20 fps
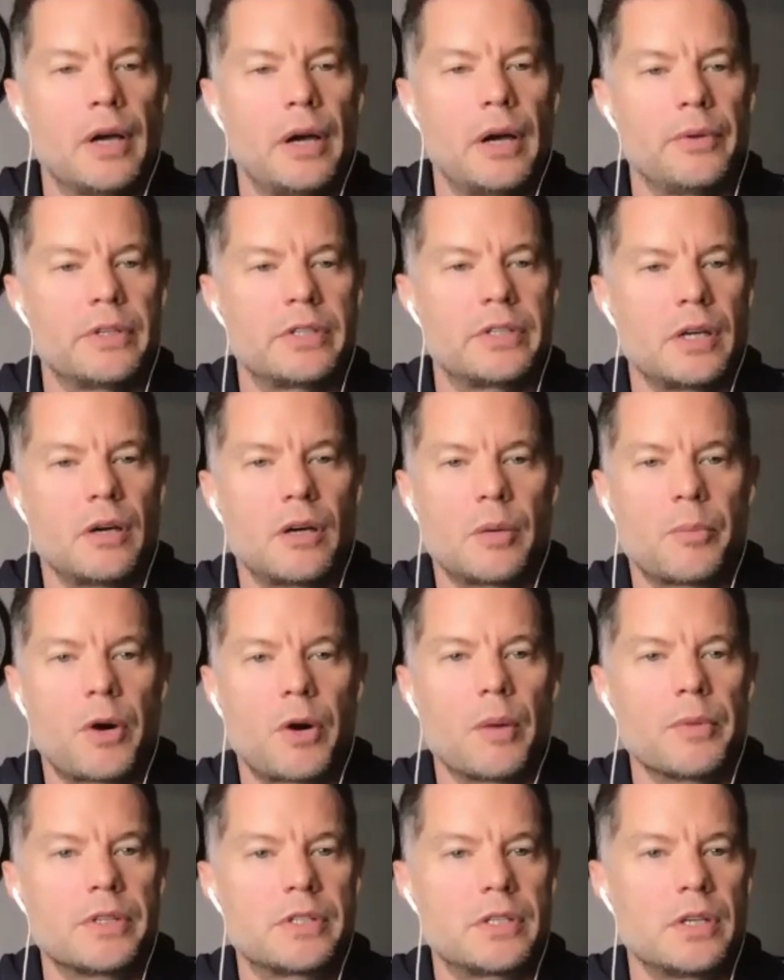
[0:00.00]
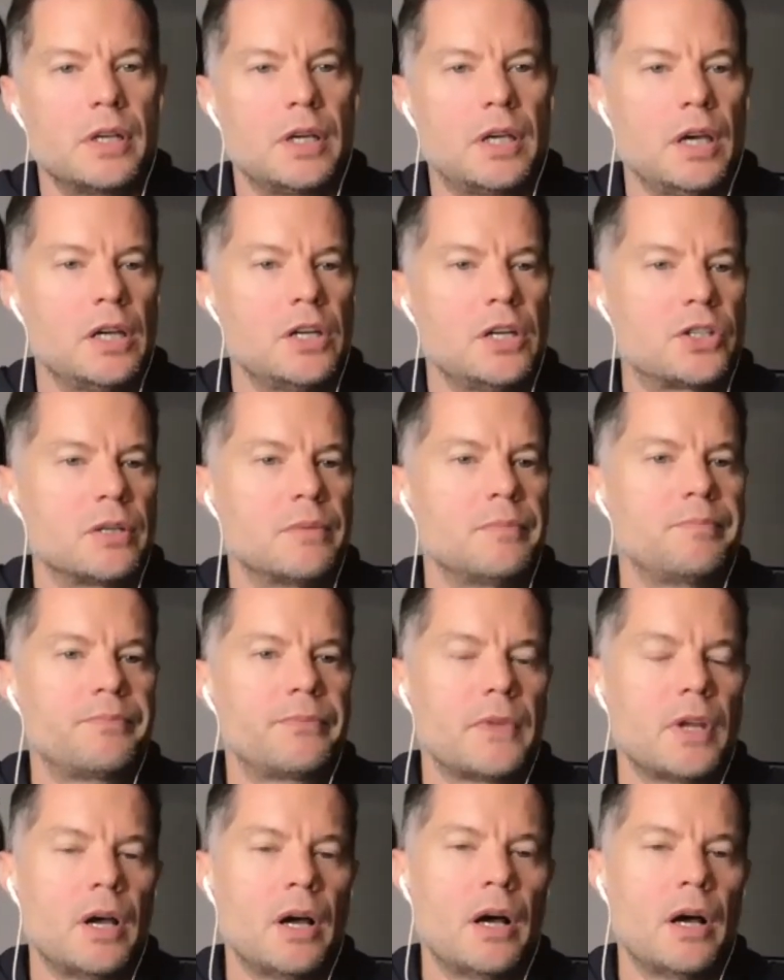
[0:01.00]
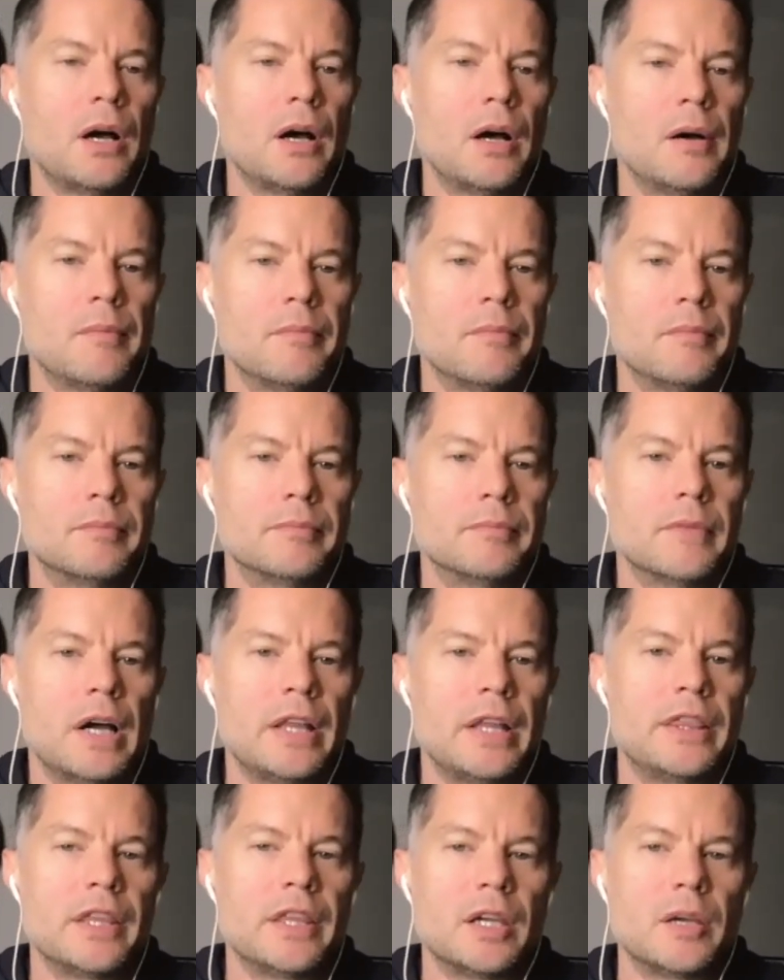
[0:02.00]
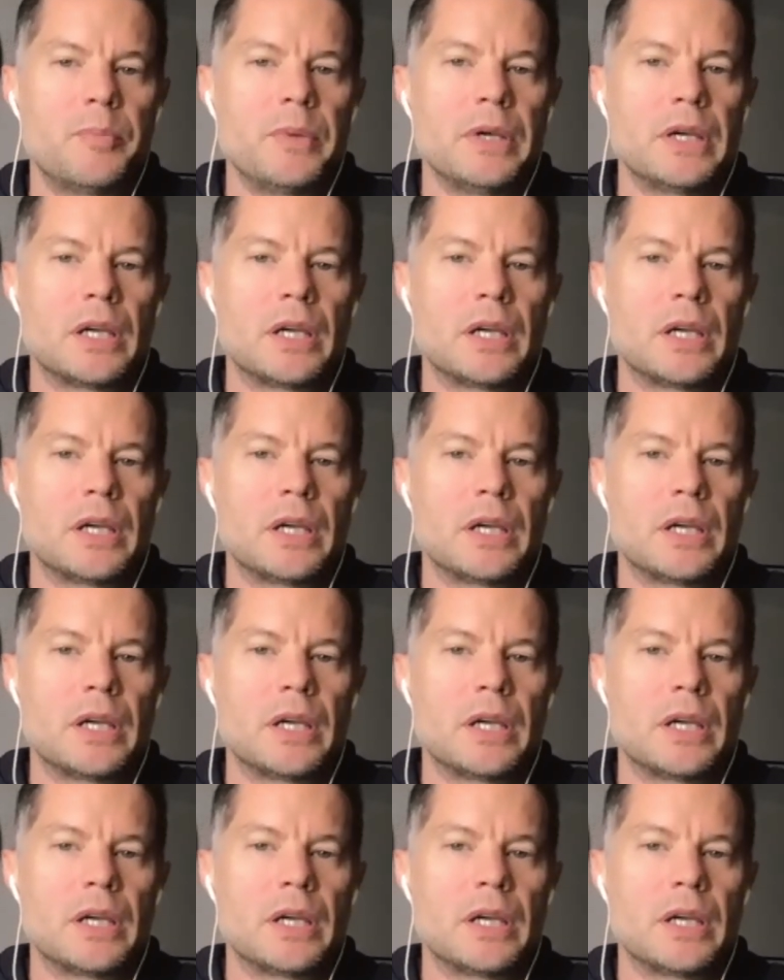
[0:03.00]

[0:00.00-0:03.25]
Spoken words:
I would say, on apartment syndication. I think